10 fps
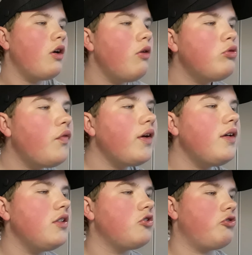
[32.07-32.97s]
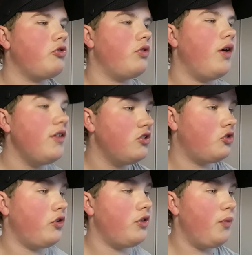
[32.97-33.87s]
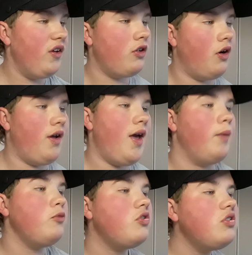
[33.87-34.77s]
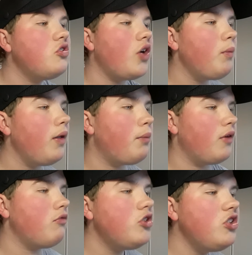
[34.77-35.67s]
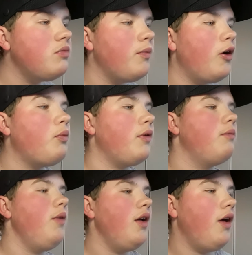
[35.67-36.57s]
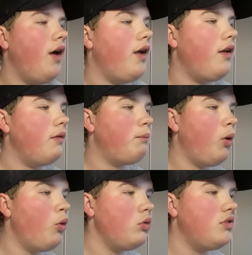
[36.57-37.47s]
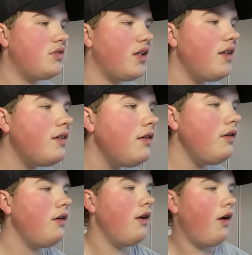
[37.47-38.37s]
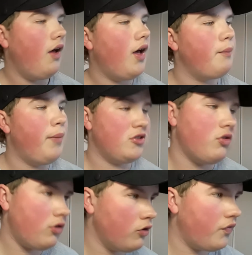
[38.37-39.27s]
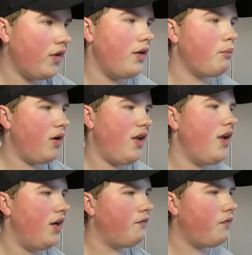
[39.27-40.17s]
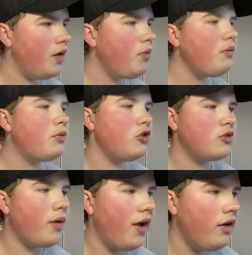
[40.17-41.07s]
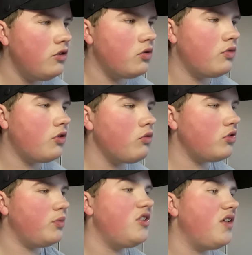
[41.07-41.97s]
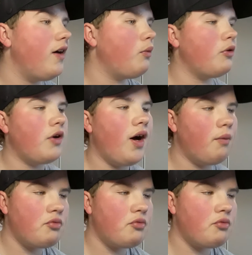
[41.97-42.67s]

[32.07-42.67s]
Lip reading: Goldfinger is directed by Guy Hamilton, screenplay by Richard Malbon and Paul Dean, based on Goldfinger by Ian Fleming, produced by Andrew Saltzman and Albert R.